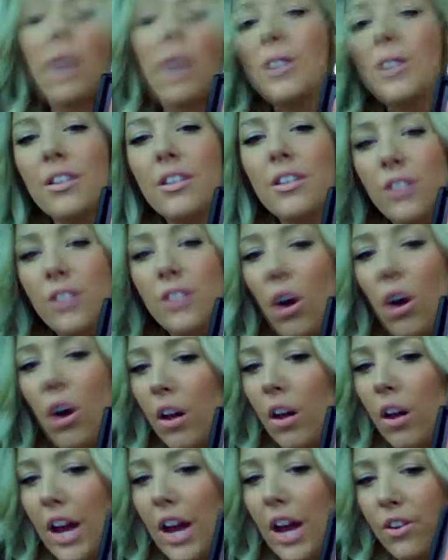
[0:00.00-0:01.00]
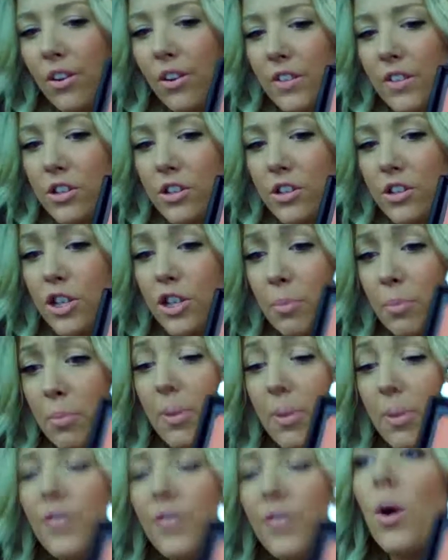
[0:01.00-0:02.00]
I wouldn't call either of these a
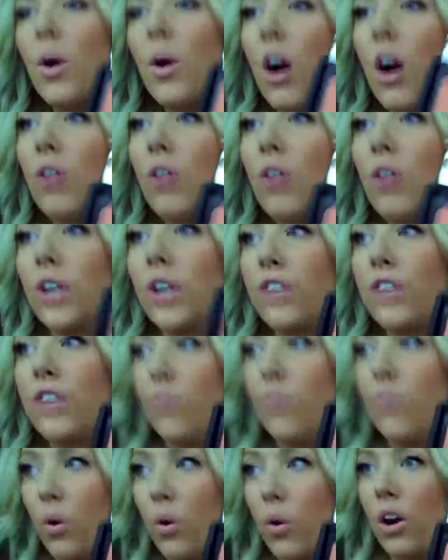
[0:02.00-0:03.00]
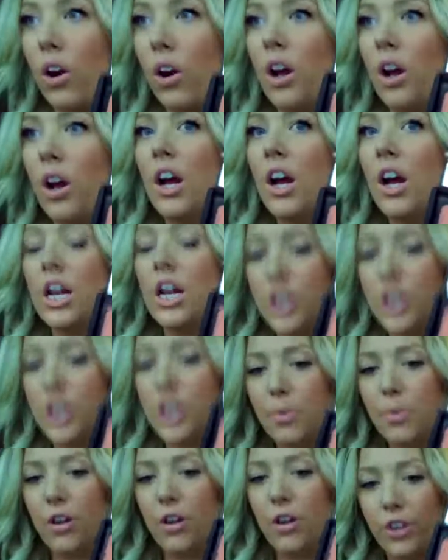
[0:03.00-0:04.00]
dupe, but if you are looking for a
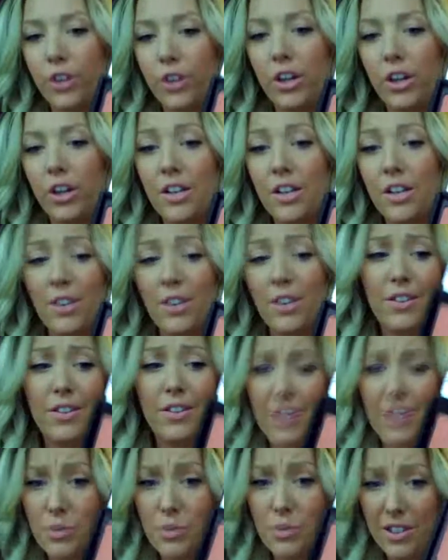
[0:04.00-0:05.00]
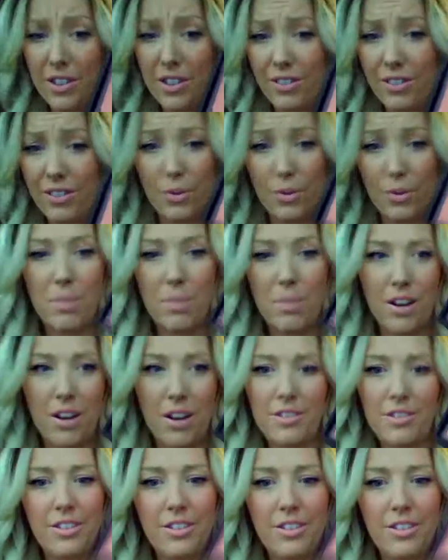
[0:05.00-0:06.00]
cheaper alternative, I think this was
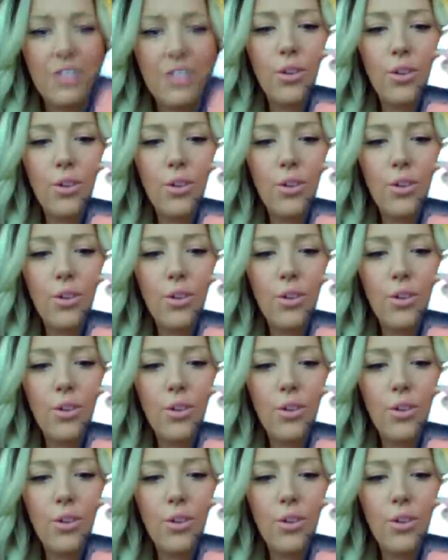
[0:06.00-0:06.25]
$3,